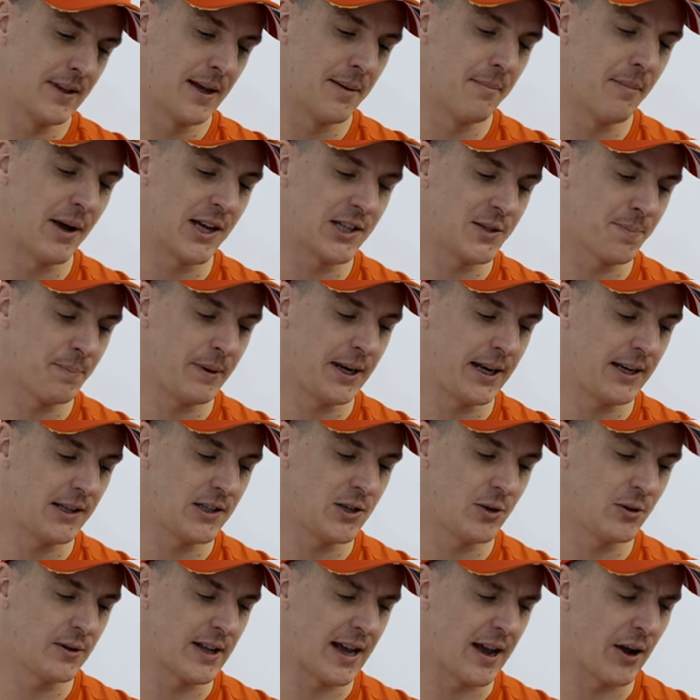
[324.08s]
It must be
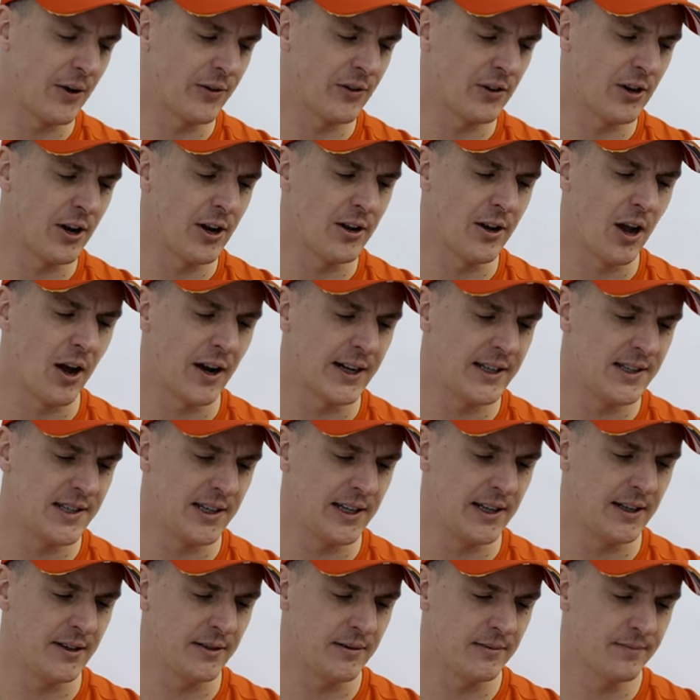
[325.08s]

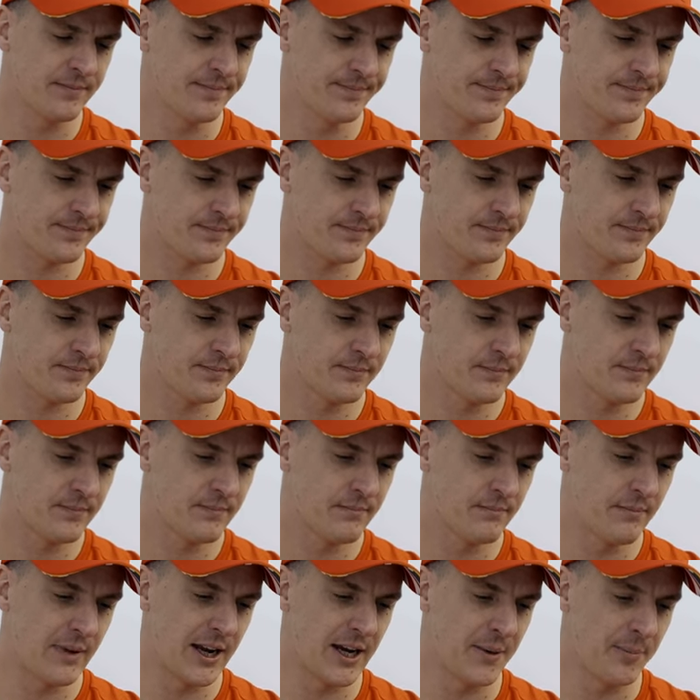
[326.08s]
2019,
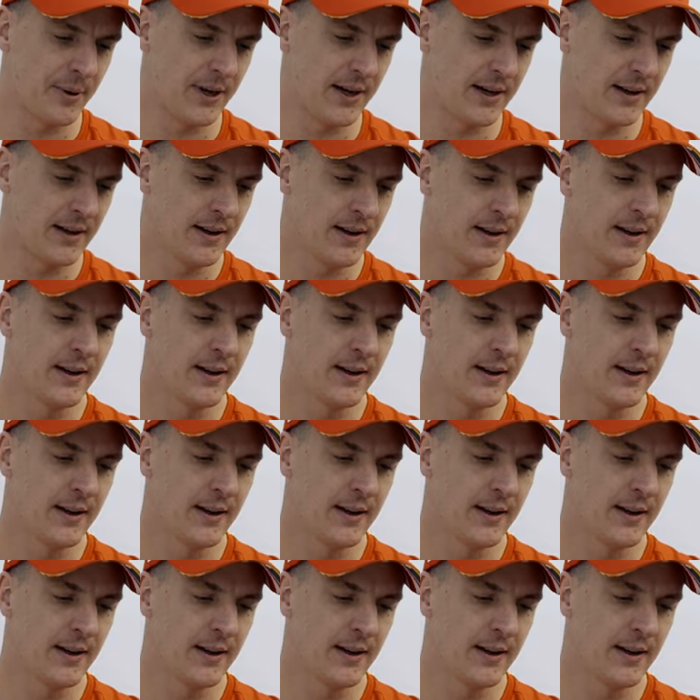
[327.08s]
maybe.